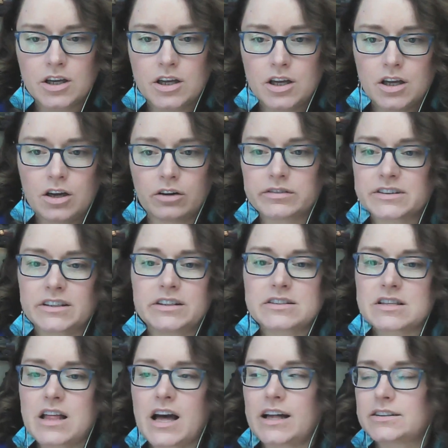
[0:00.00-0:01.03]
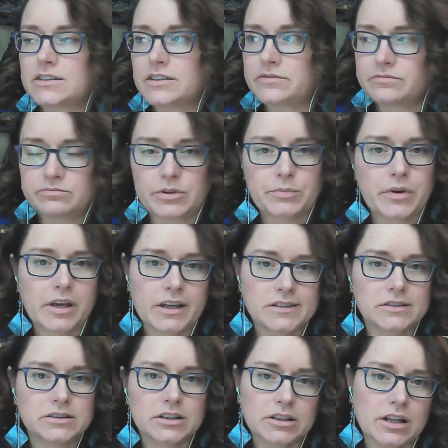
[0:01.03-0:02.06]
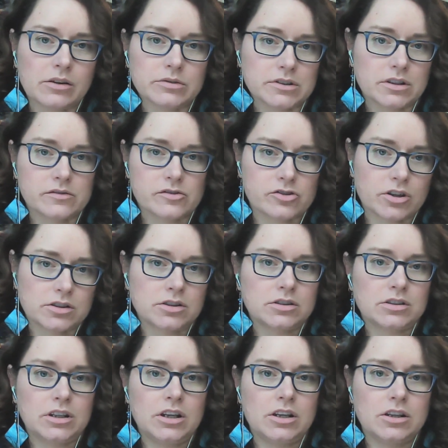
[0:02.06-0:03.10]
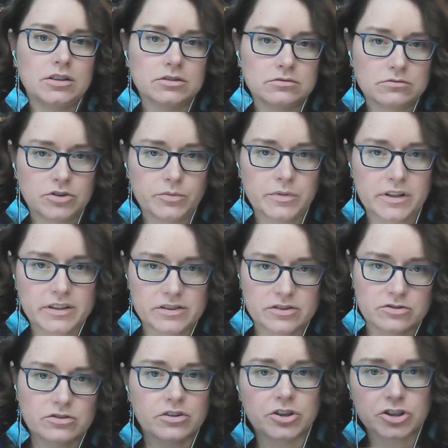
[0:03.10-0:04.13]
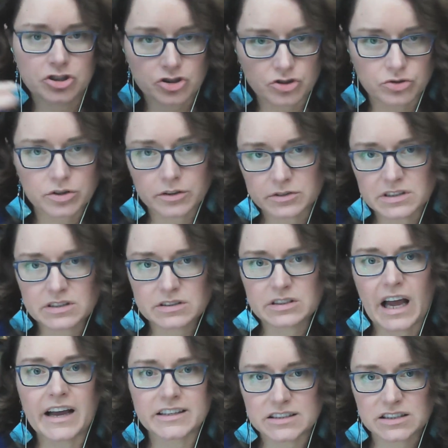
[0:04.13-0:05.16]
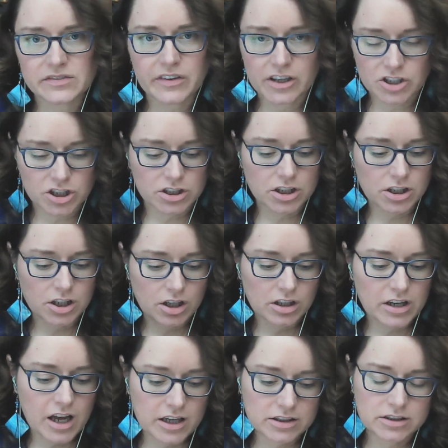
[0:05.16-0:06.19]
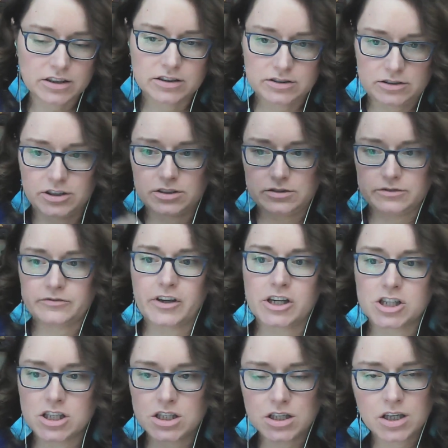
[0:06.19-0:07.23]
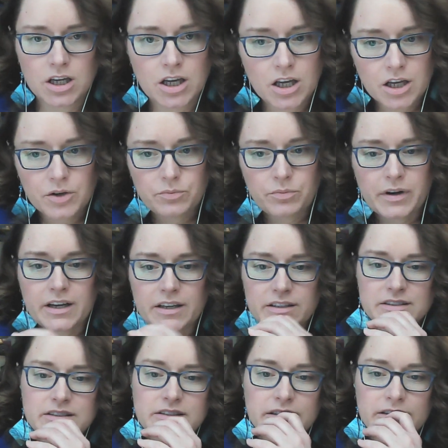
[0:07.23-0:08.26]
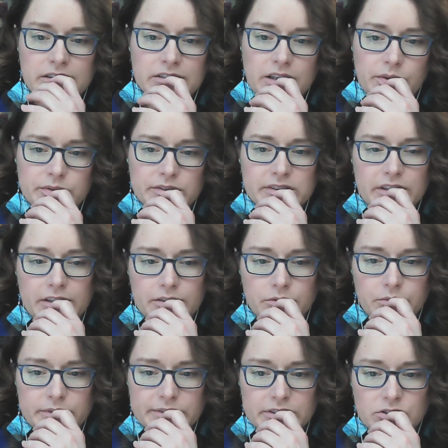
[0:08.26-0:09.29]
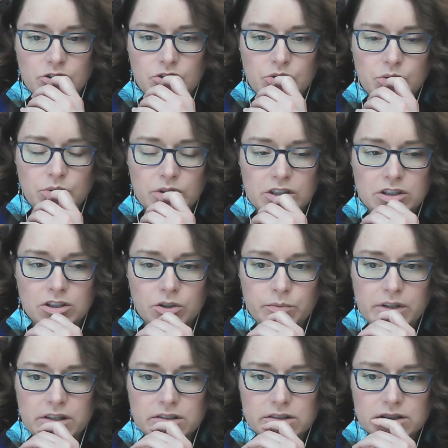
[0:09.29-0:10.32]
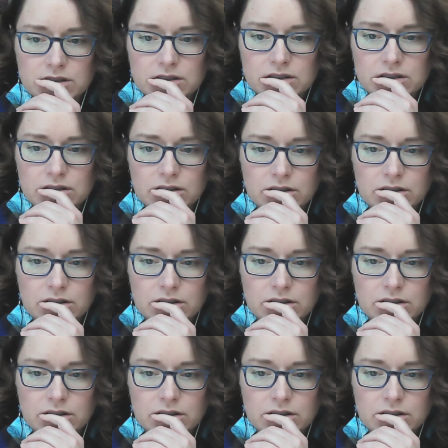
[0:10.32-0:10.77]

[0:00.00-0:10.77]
Obviously, it's not the biggest thing that was constructed in human history through the science fiction and all that in fiction, but still, that was a 2 kilometers